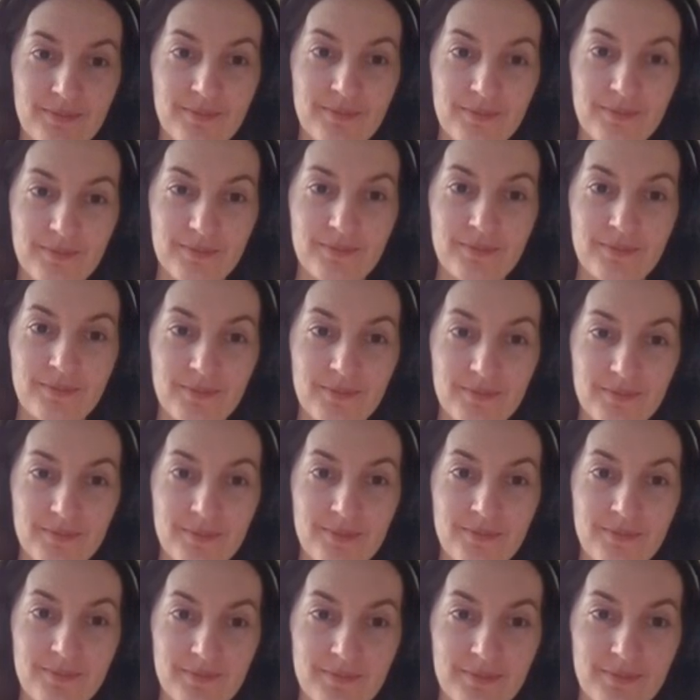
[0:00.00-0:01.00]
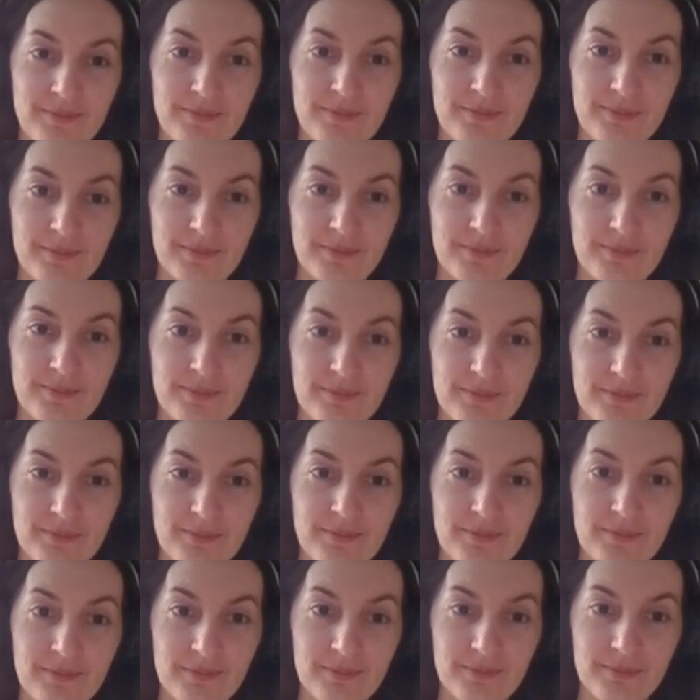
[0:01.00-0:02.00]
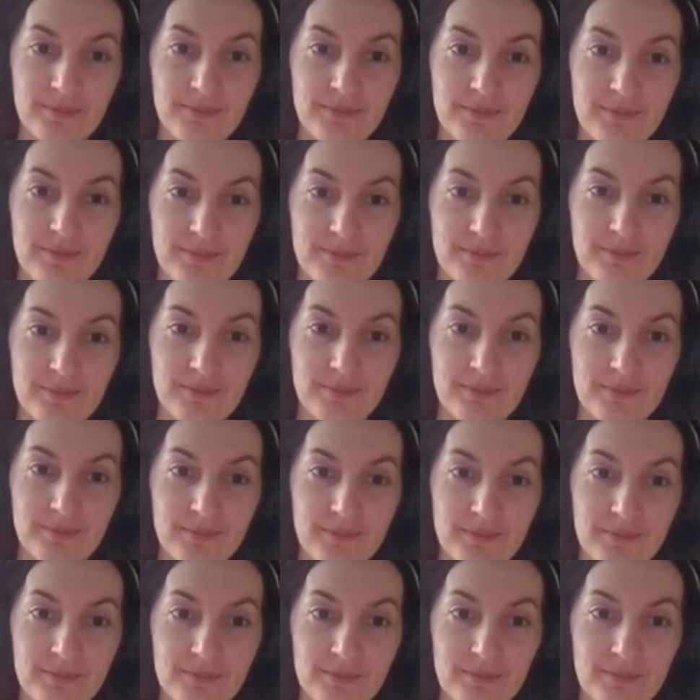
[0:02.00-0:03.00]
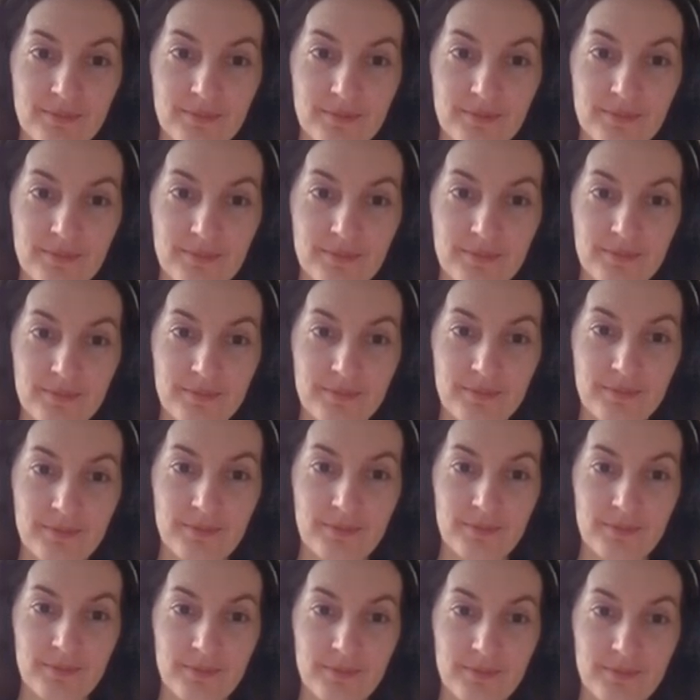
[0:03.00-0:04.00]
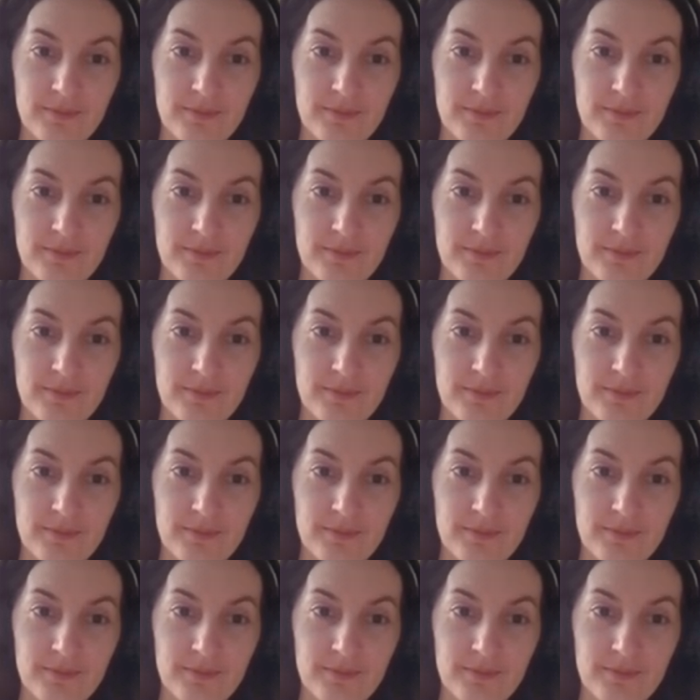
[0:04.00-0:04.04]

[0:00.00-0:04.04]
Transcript: (silent)